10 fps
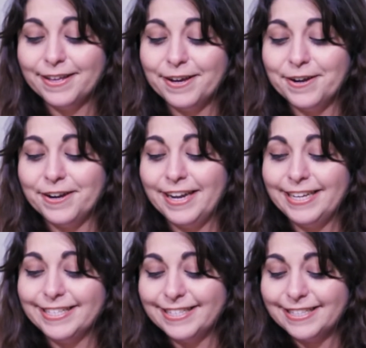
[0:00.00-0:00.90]
All
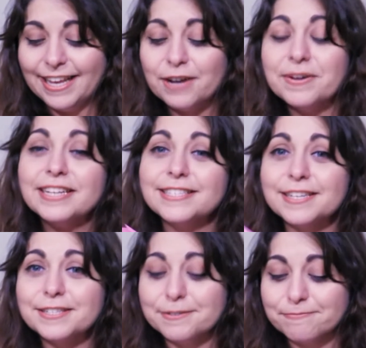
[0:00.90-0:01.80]
right. Oh, and it's
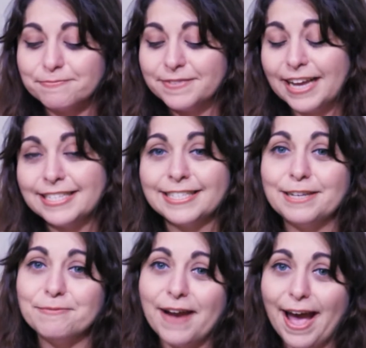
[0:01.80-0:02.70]
such
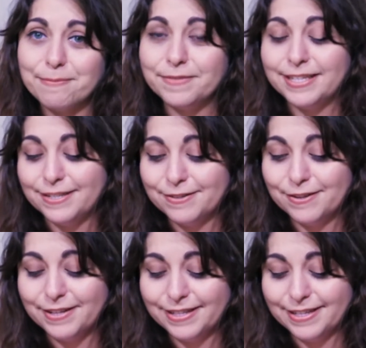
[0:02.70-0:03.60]
nicely wrapped in
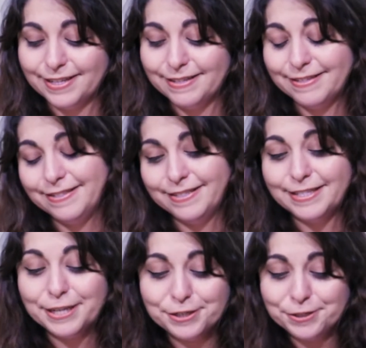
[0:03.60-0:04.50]
the
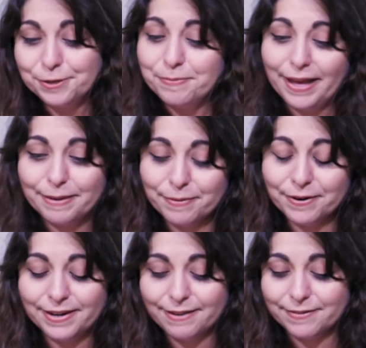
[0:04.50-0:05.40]
tissue paper
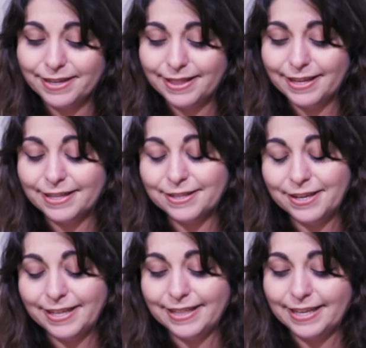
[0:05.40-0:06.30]
and everything.
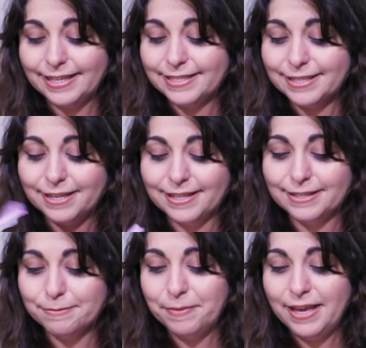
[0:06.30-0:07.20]
Look at this. Look at
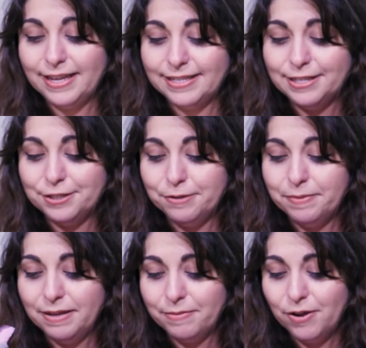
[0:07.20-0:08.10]
this pink tissue paper.